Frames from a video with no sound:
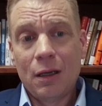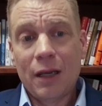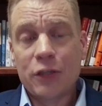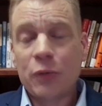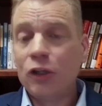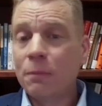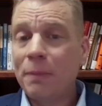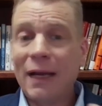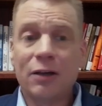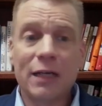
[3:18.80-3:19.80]
As we look
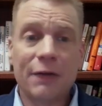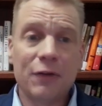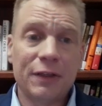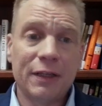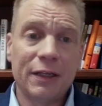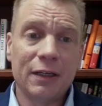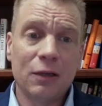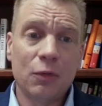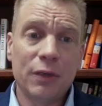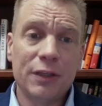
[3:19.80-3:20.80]
back on everything,
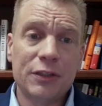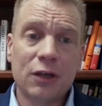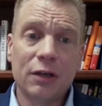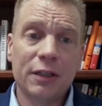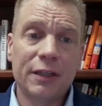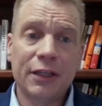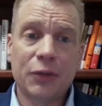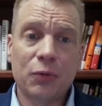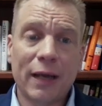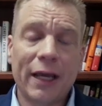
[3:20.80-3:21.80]
we started to think
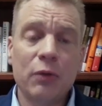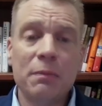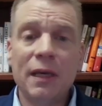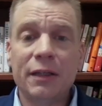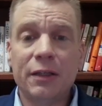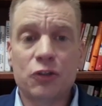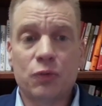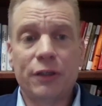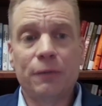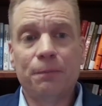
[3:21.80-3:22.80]
through how do we make this
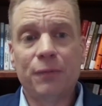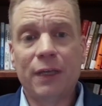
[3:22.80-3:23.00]
real?